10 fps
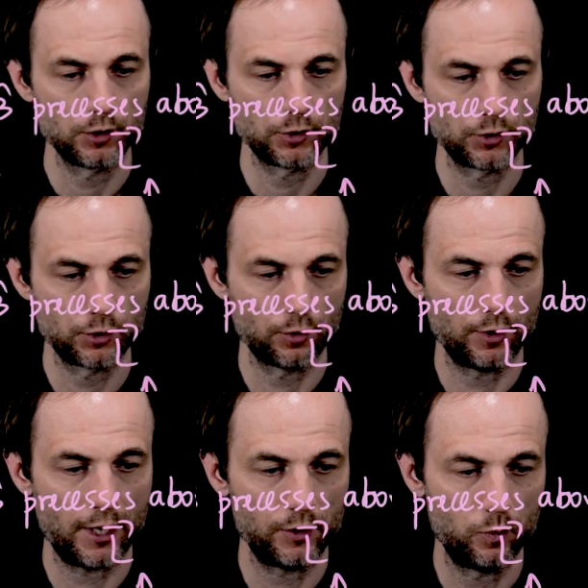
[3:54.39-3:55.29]
So
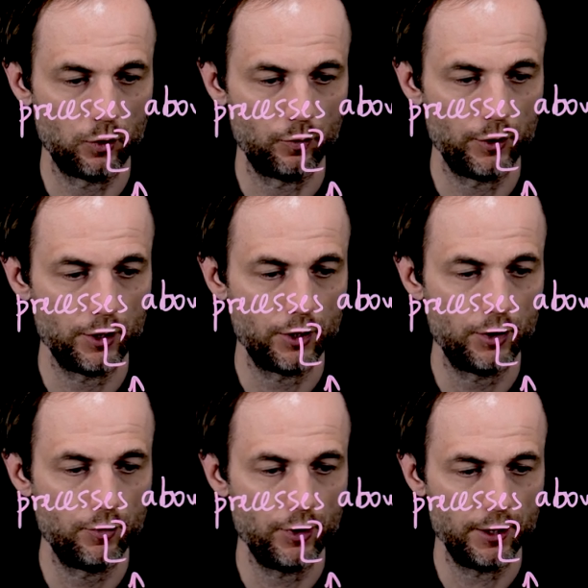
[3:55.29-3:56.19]
that will be
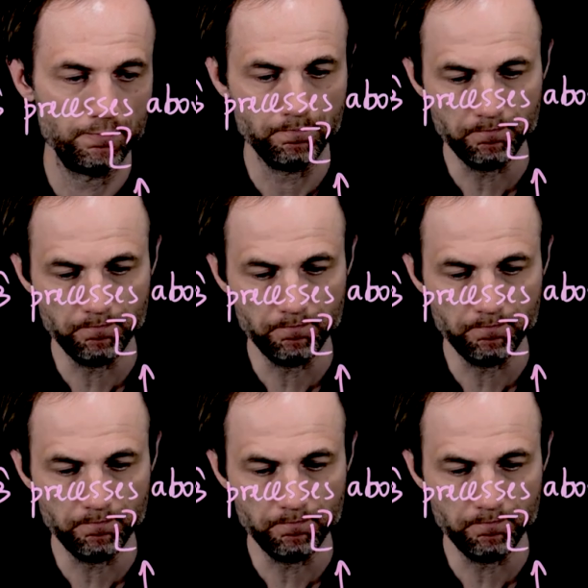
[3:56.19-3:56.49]
3.